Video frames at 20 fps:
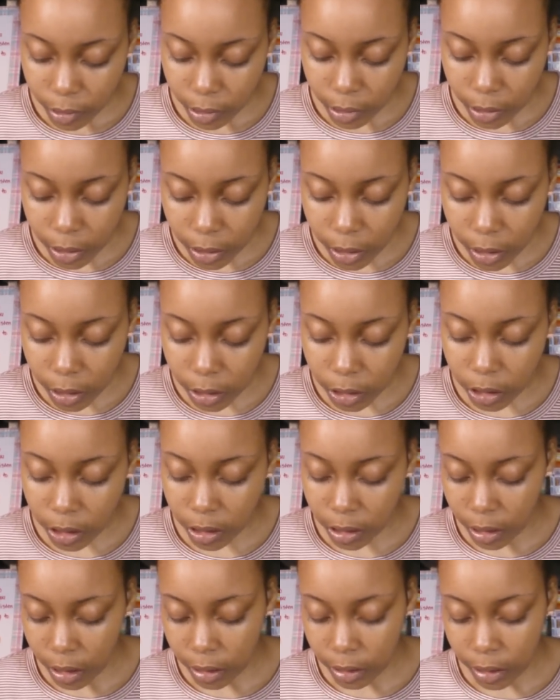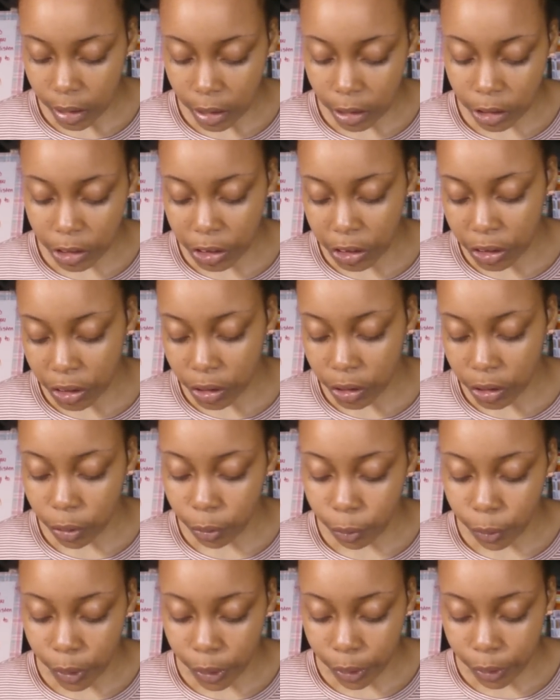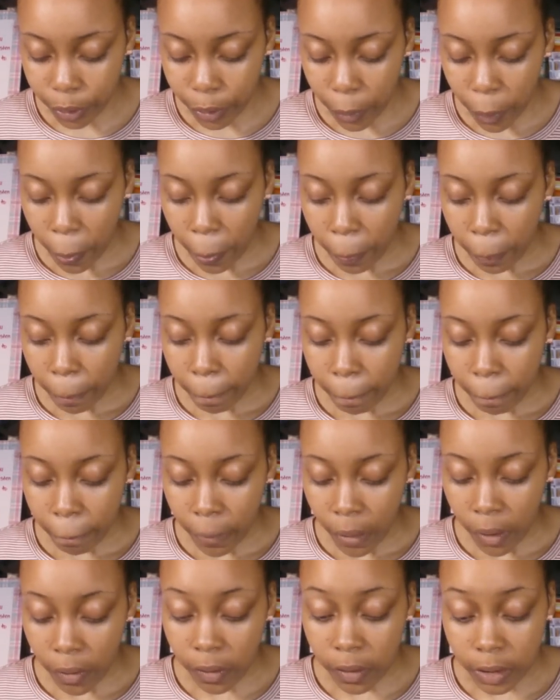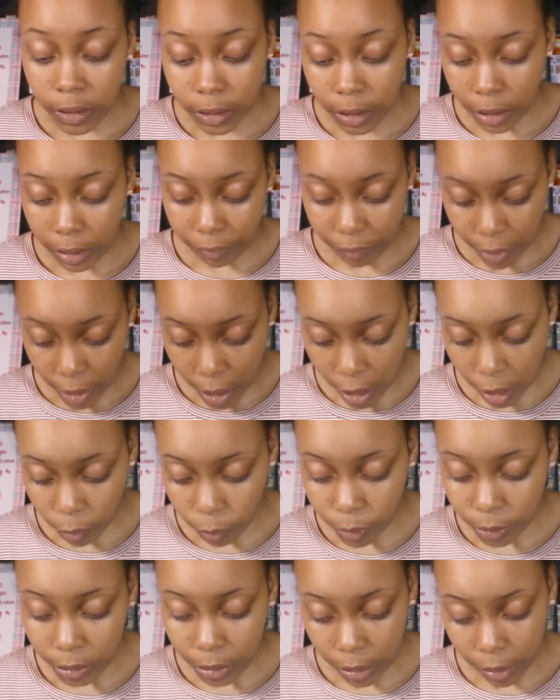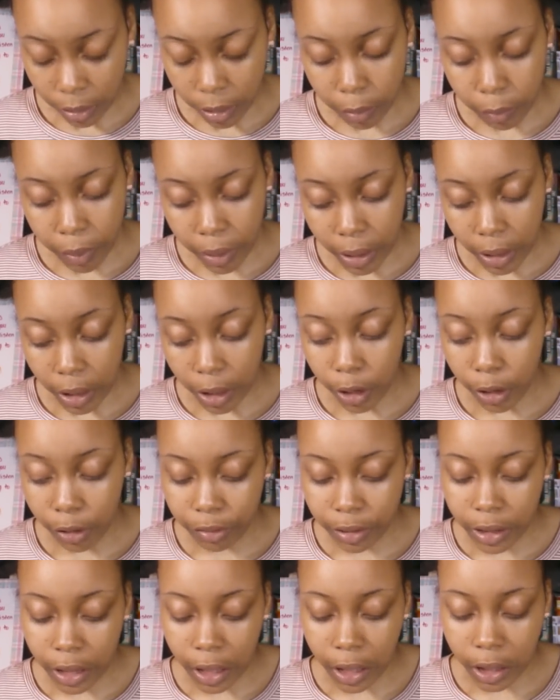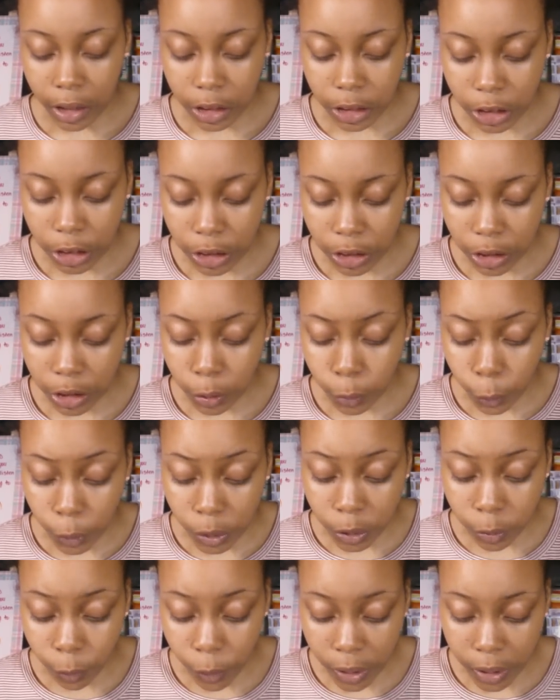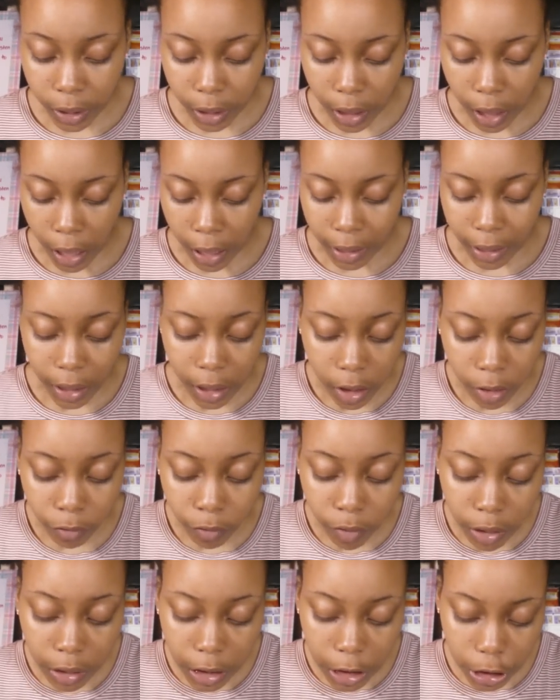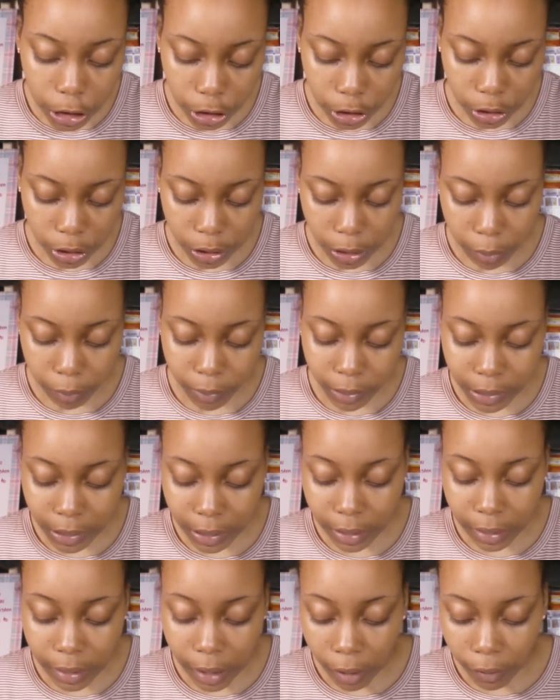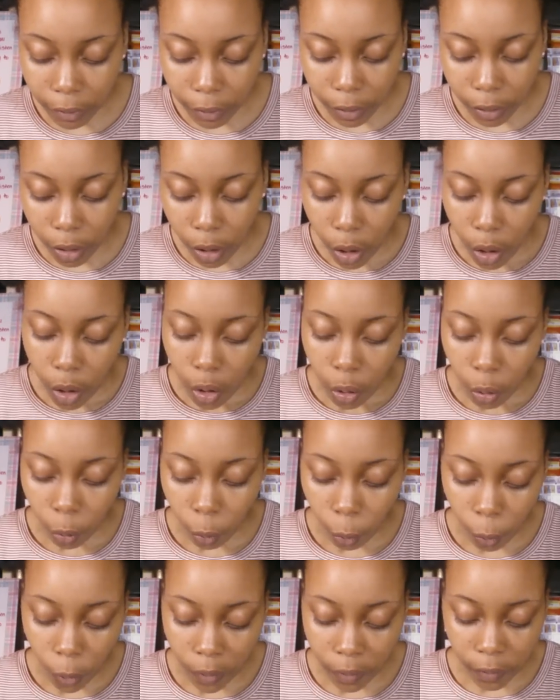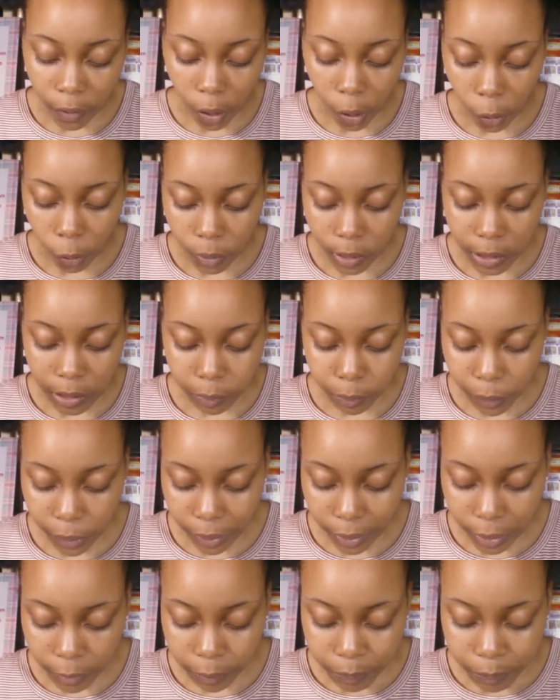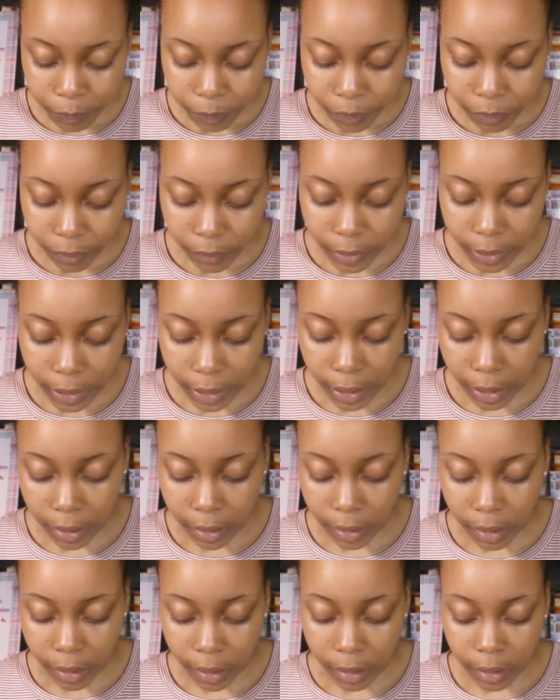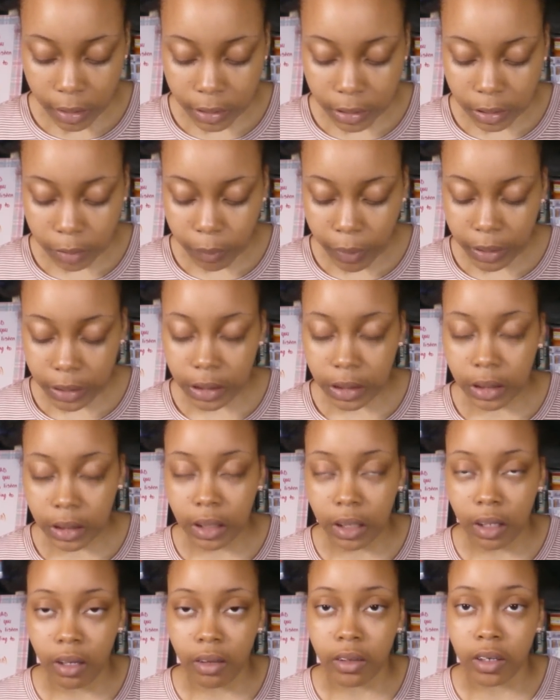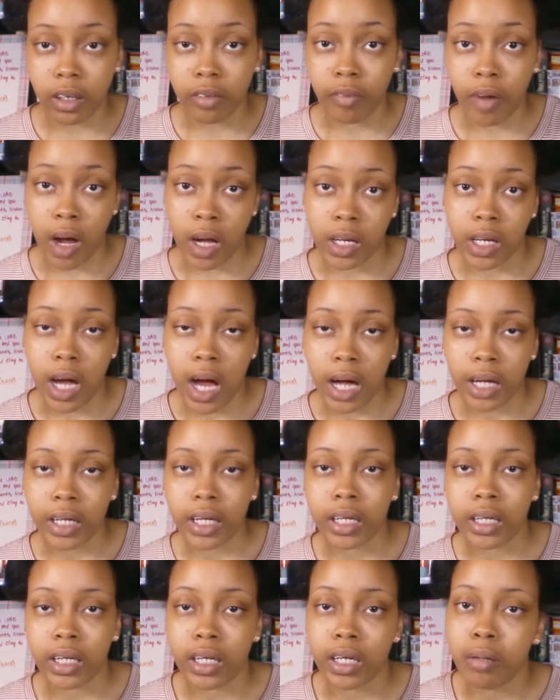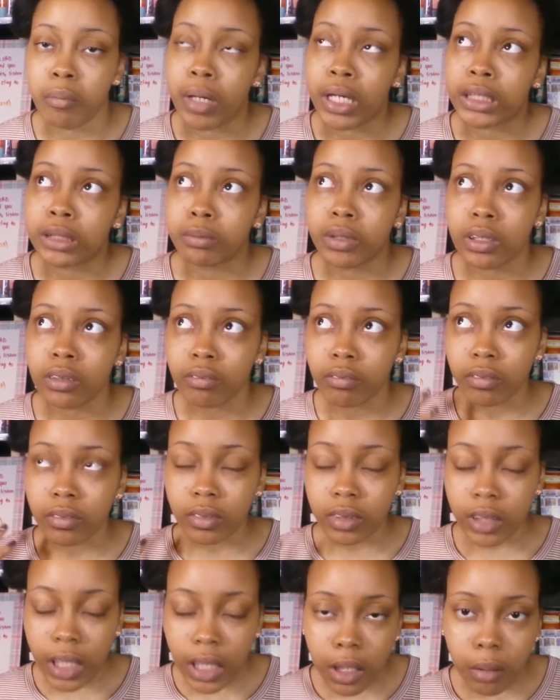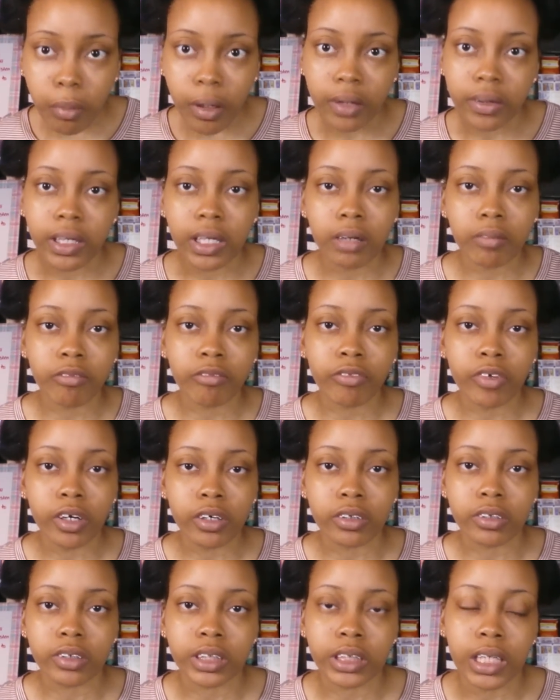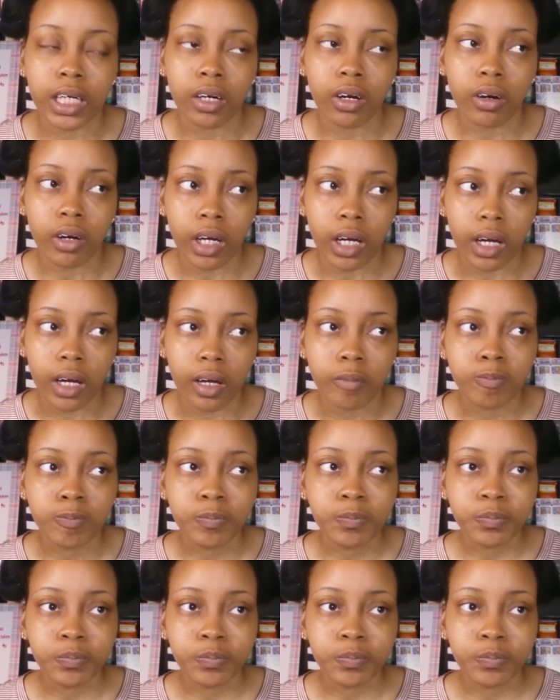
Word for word: then she says that jesus the word the Son of God was there in the beginning, creating. Jesus was with God in relationship together with the Holy Spirit. And this is basically the divine Godhead. And it makes me think about that even further. It's like, okay,